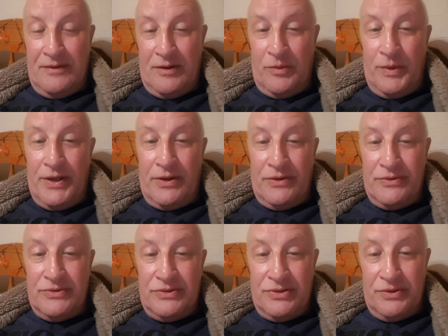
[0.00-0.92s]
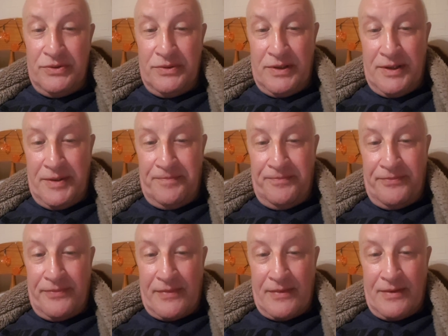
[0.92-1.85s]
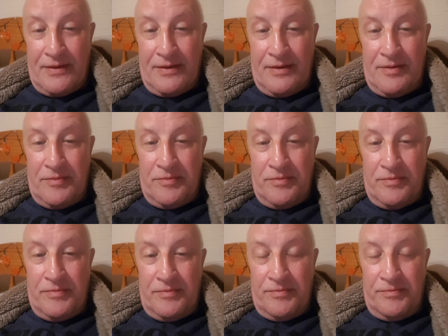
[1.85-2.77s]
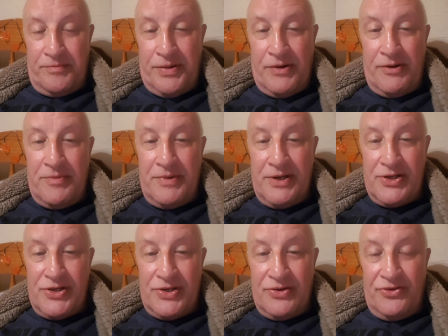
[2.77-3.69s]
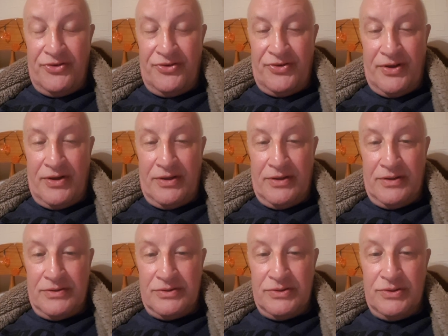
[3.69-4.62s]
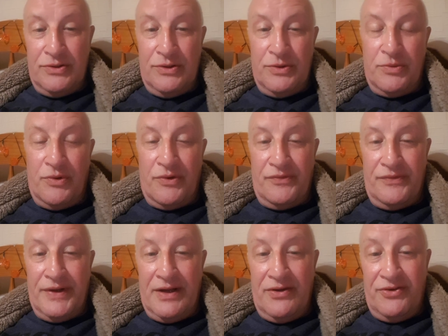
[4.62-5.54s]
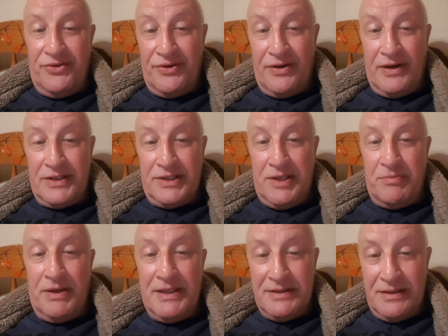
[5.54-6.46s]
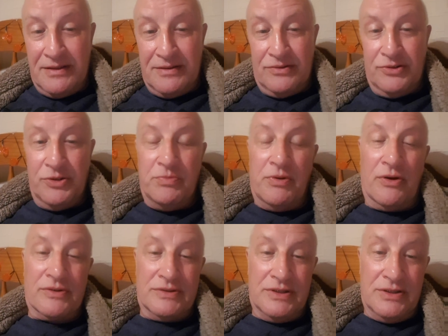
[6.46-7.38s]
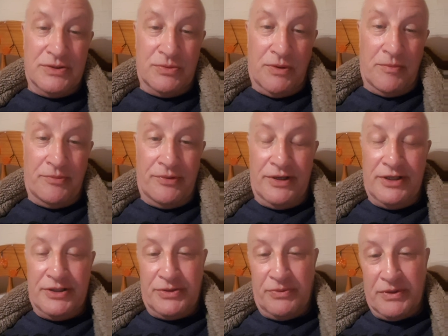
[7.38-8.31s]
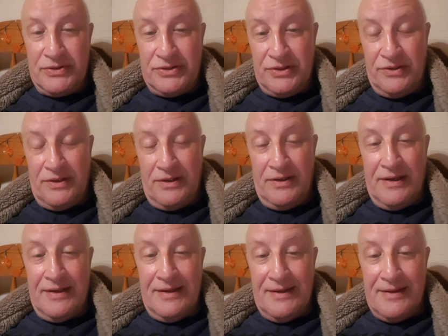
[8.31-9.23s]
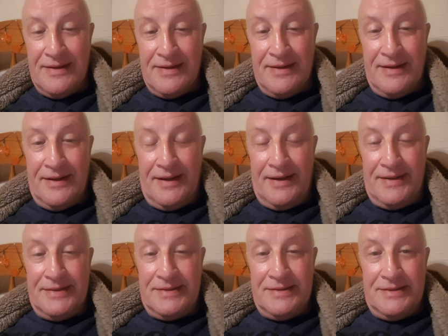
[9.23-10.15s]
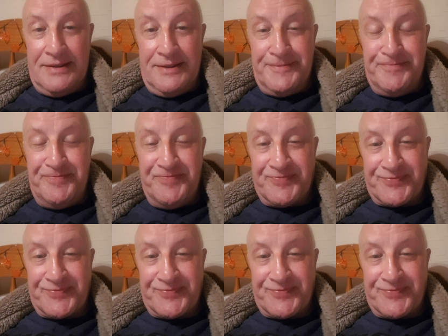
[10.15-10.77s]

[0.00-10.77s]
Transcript: went on to Perry Miniatures Zulu War figures, and I actually painted two boxes, one British, one Zulu, and that